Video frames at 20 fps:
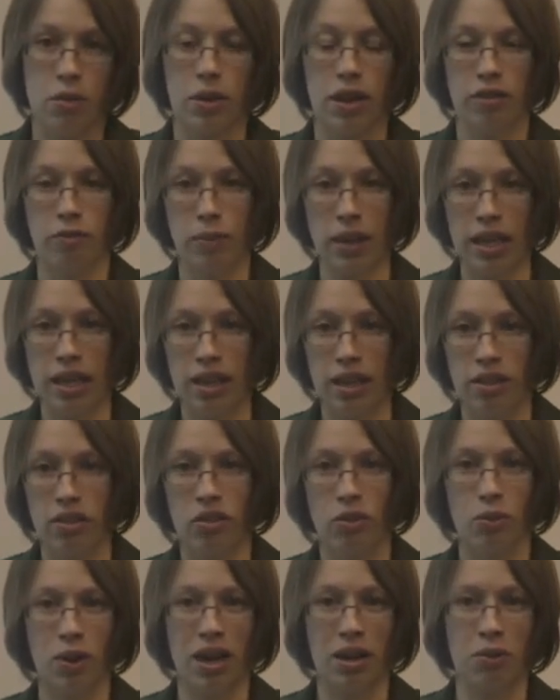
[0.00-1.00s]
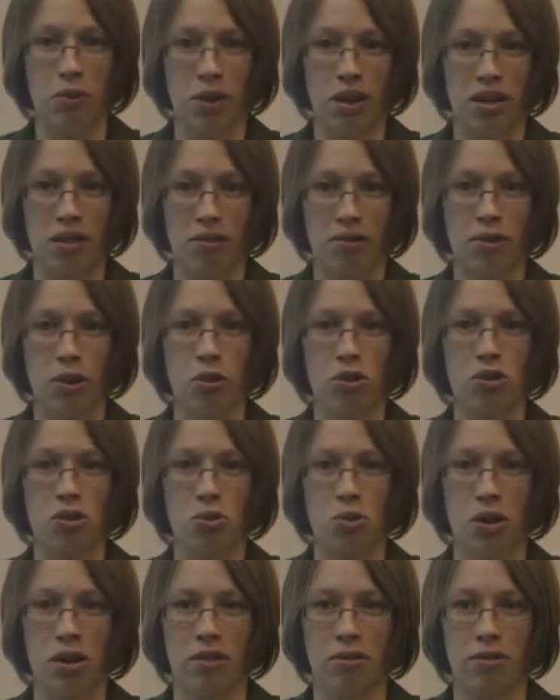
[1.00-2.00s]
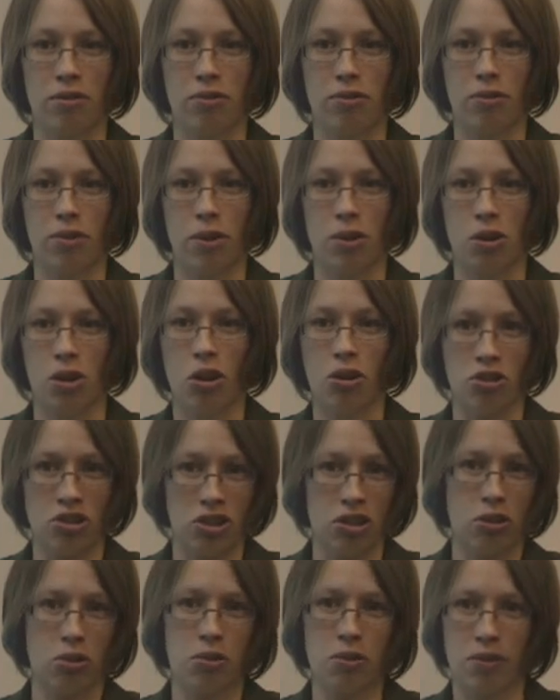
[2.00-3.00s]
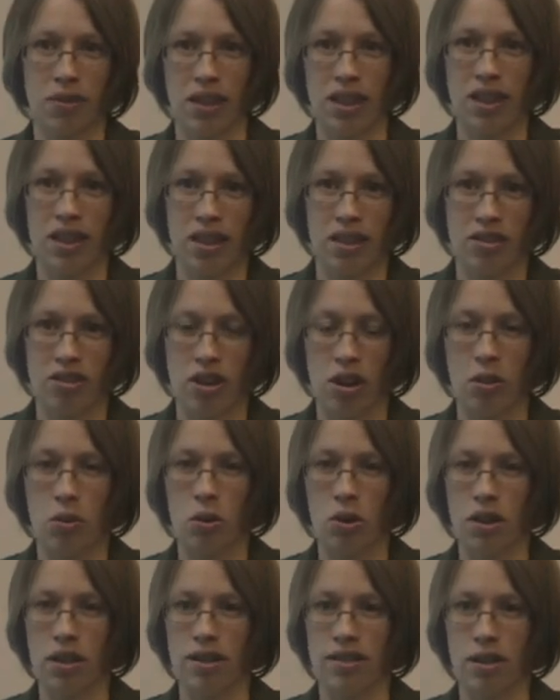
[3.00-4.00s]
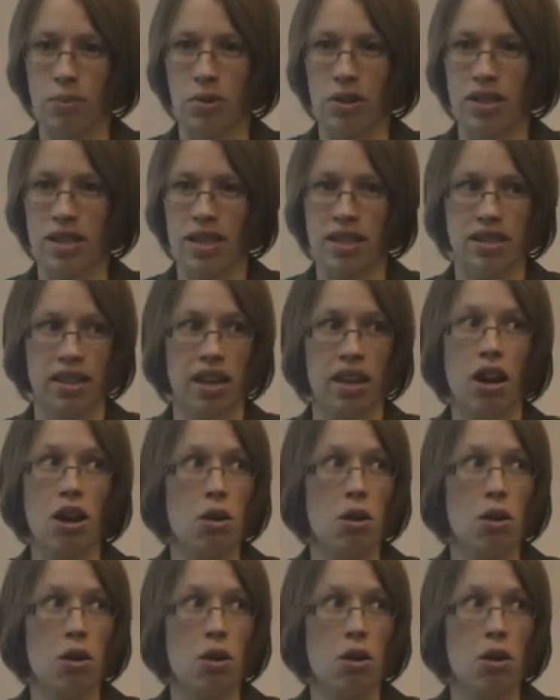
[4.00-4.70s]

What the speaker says: We have meetings, right, with folks who are also in this cohort, and someone says, like,